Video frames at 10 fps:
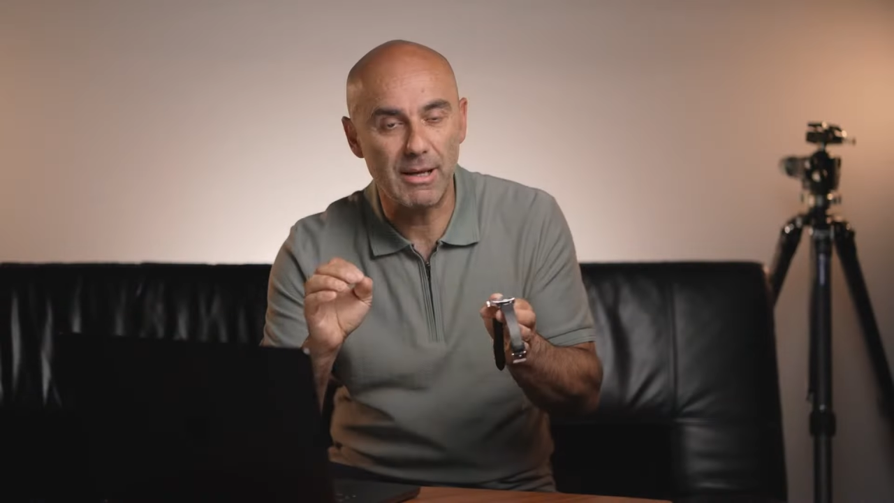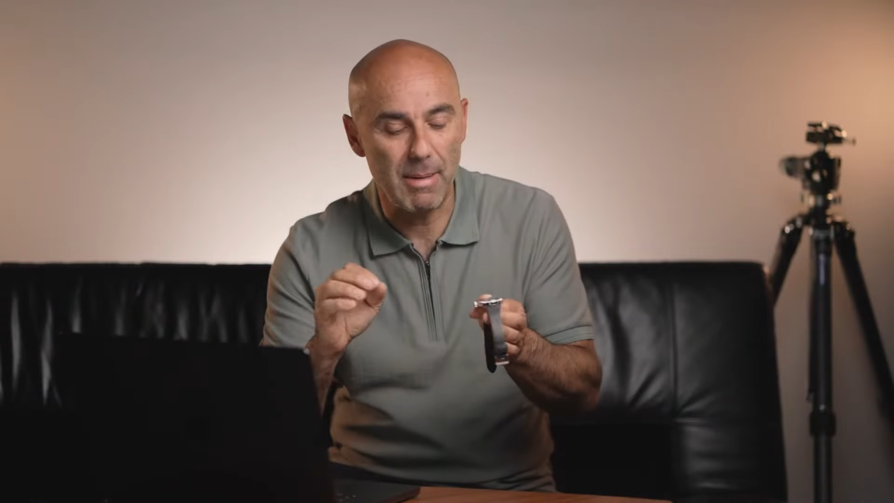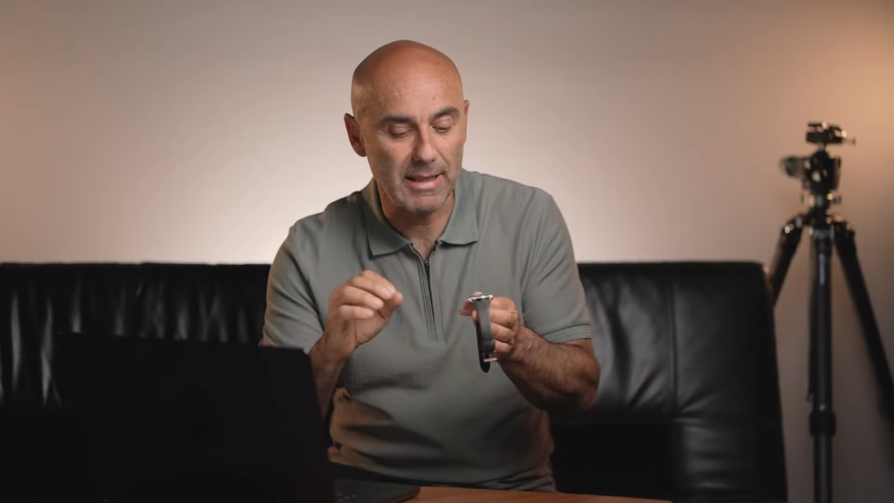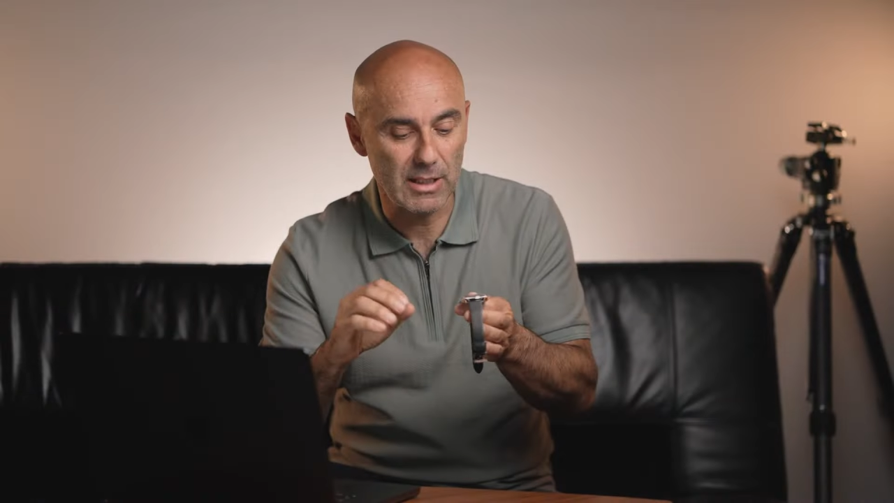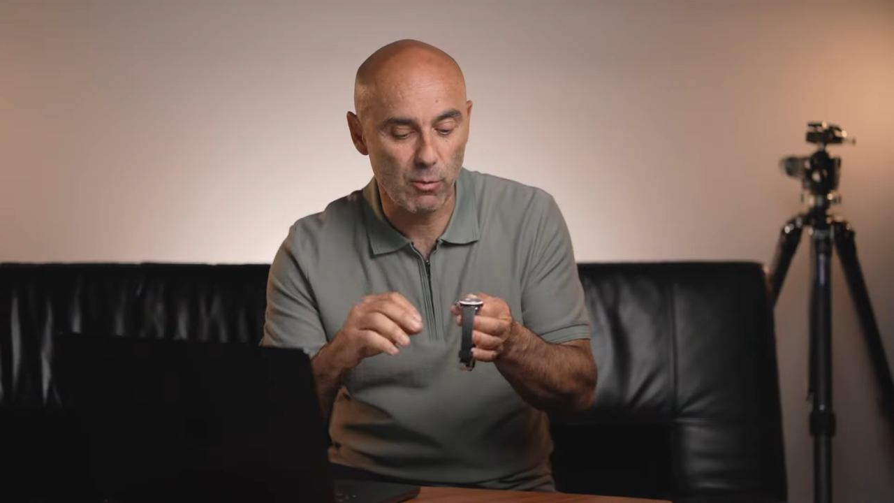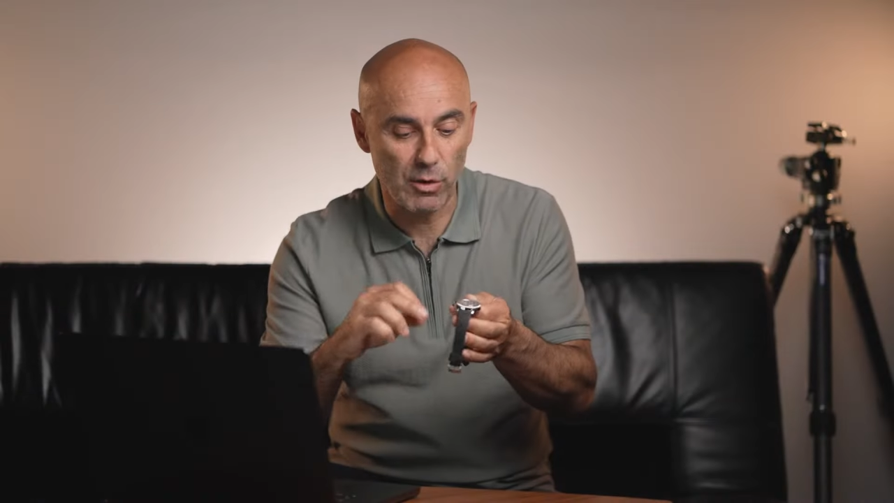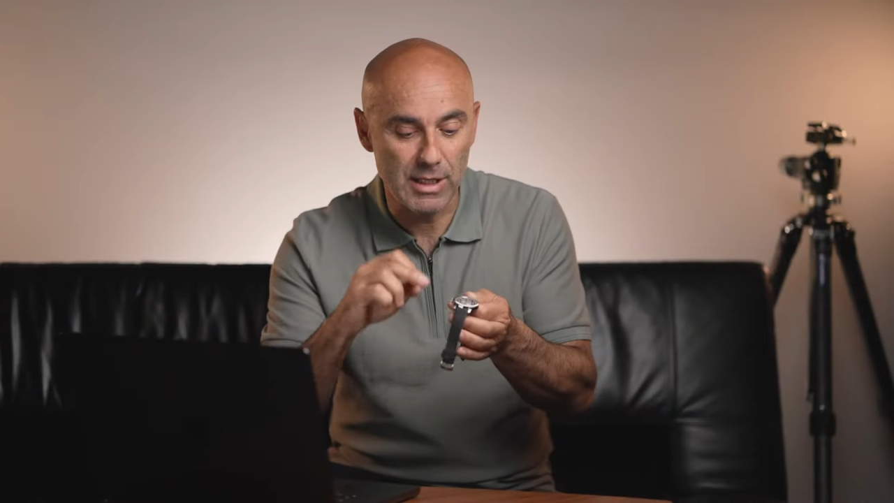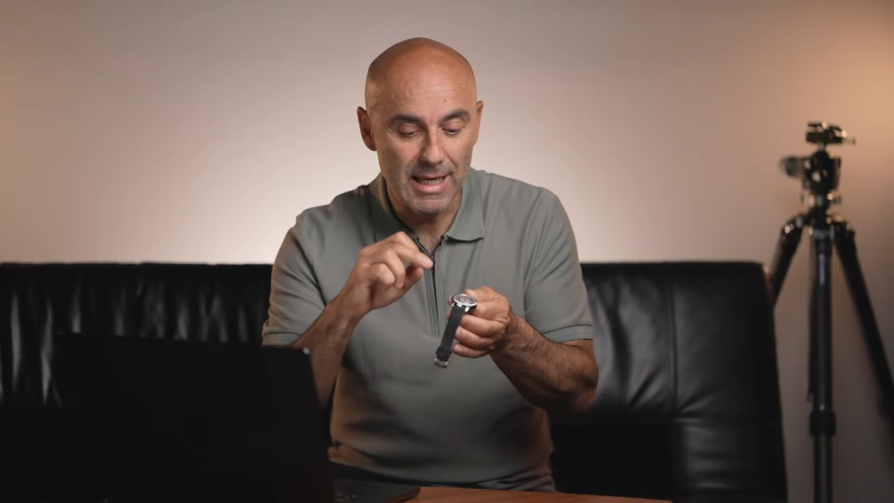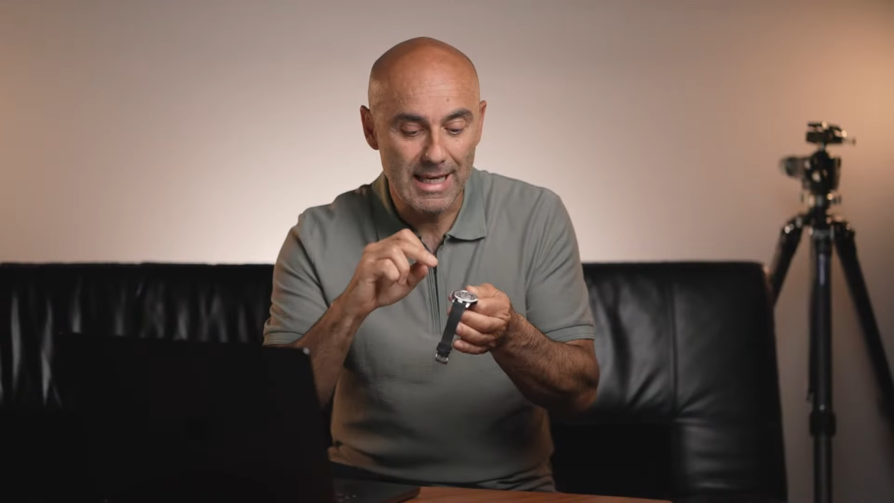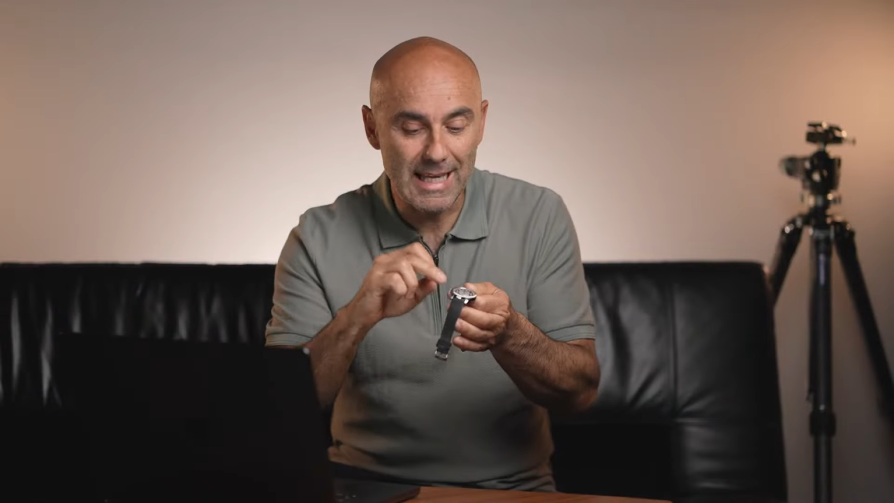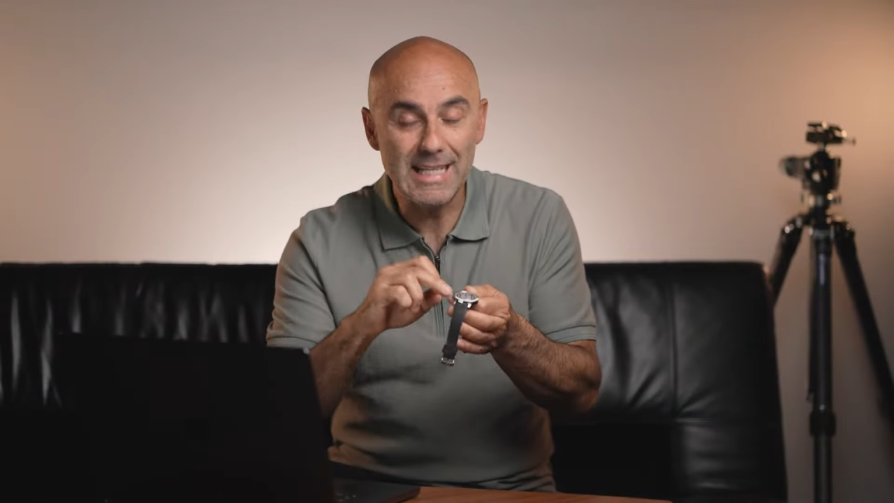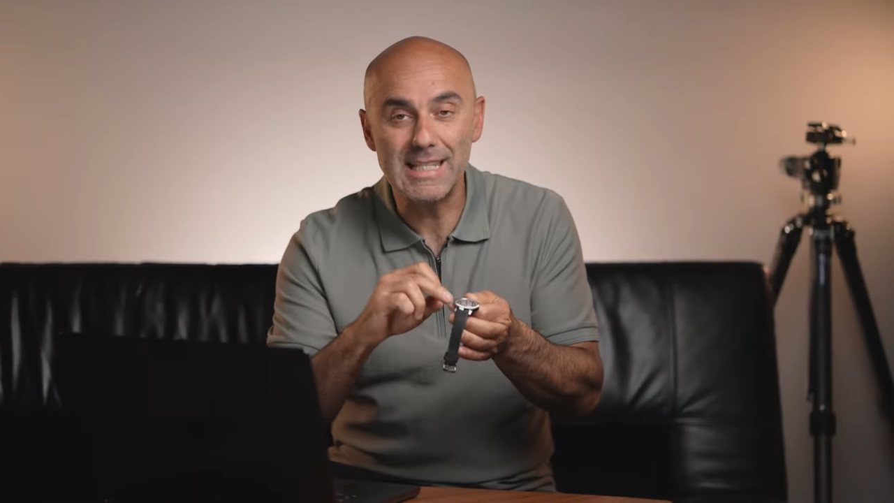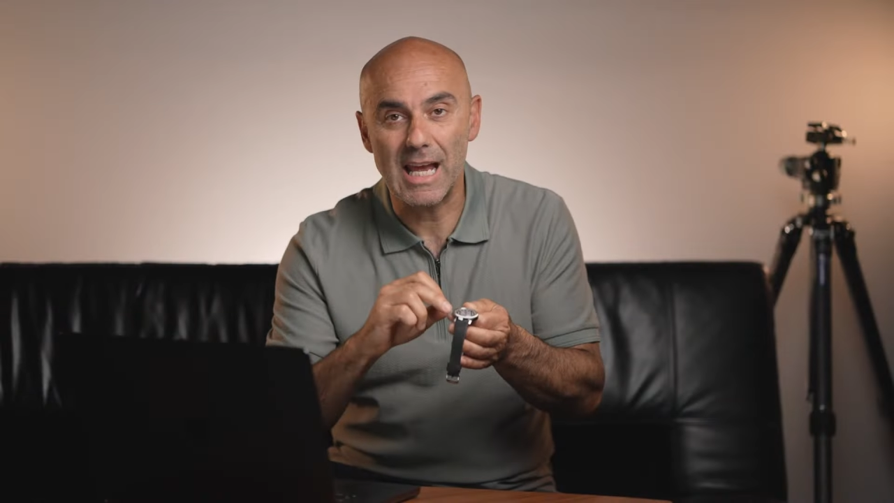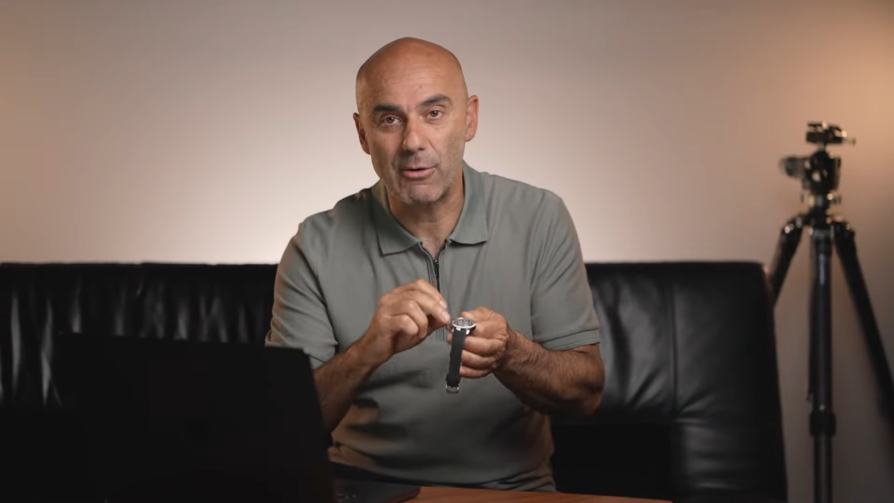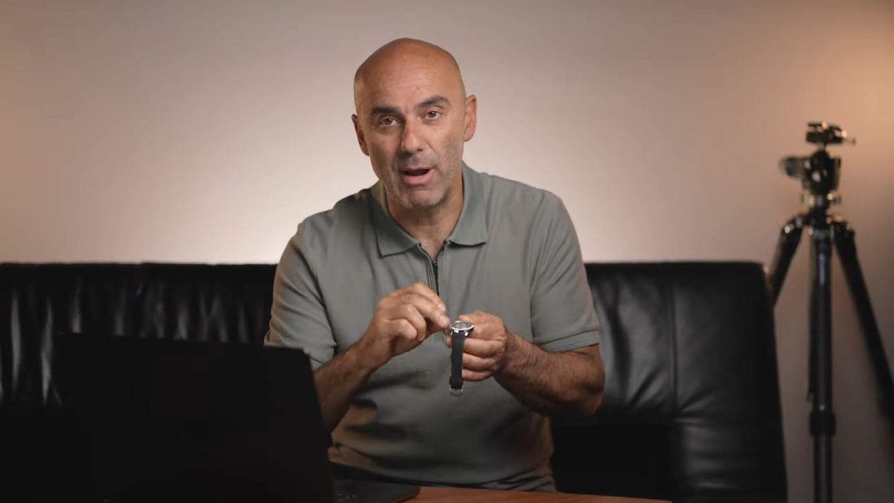about this watch is
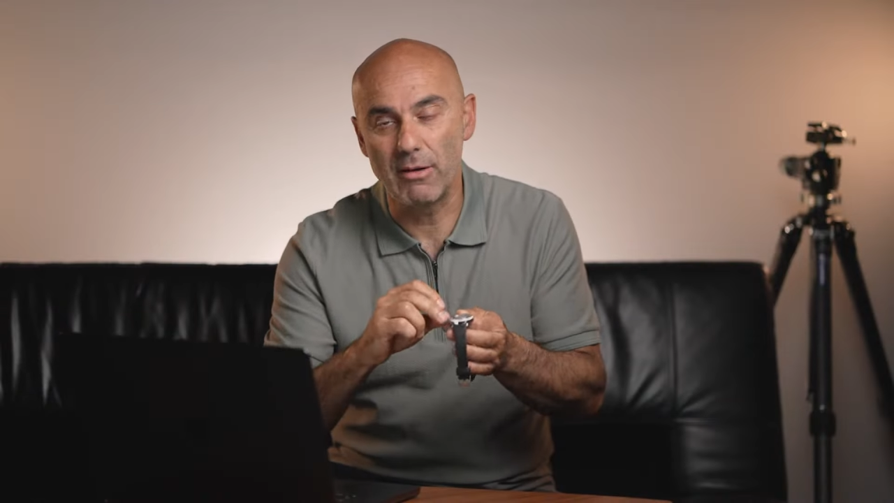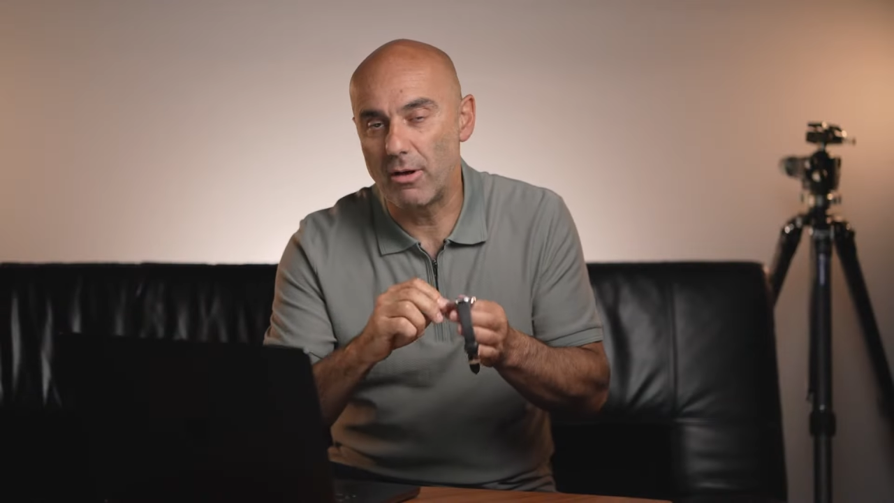that crown.